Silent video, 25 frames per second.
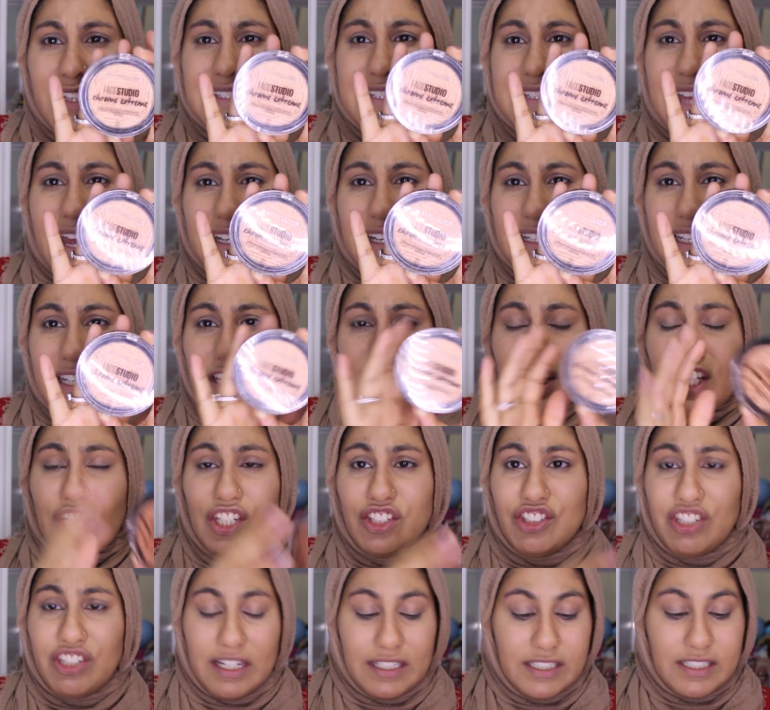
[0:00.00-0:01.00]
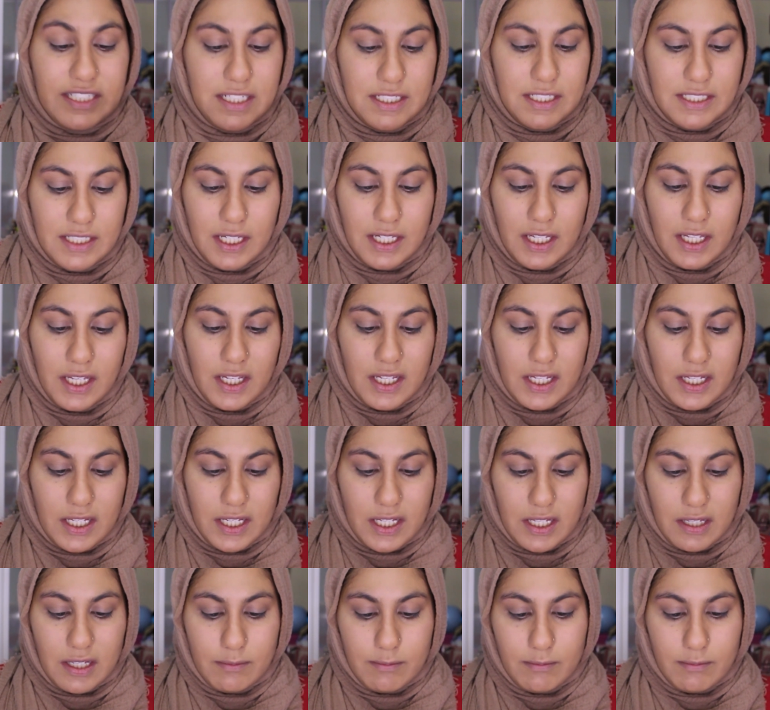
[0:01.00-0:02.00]
sadly shattered
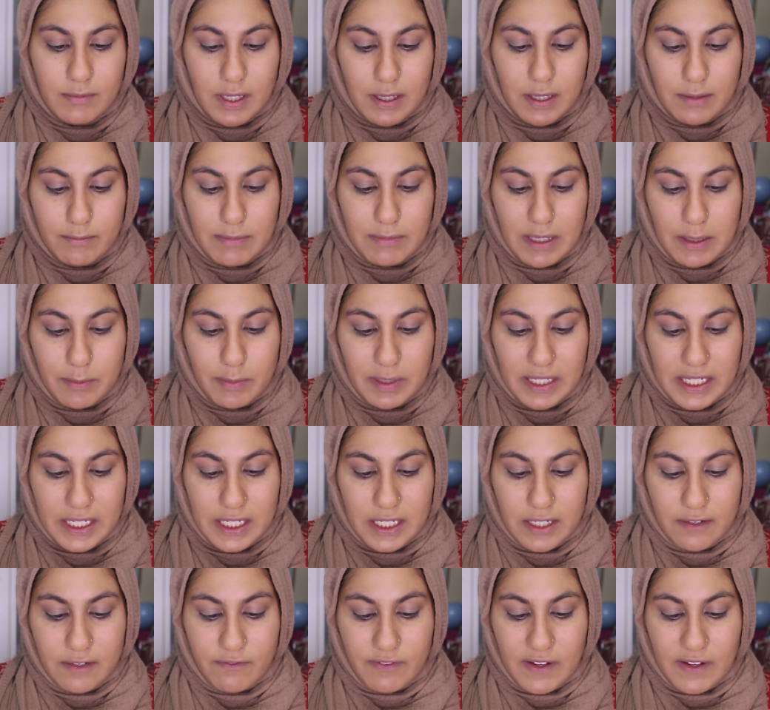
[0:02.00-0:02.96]
Maybelline